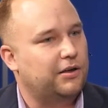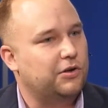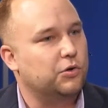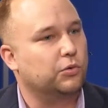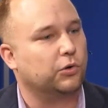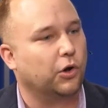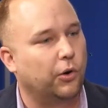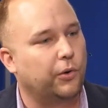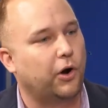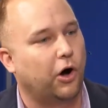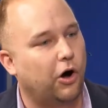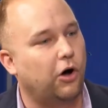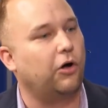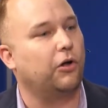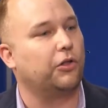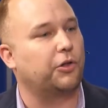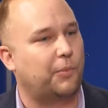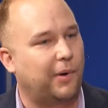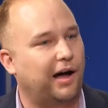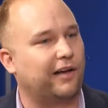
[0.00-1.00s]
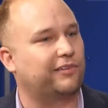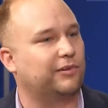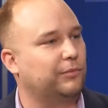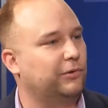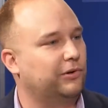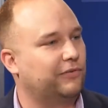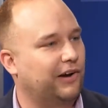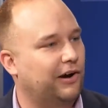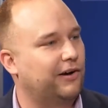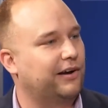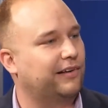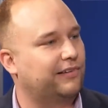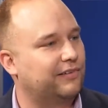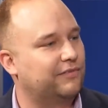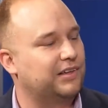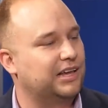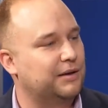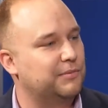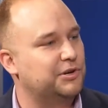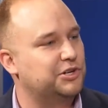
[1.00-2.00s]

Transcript: you load all the possible variants of the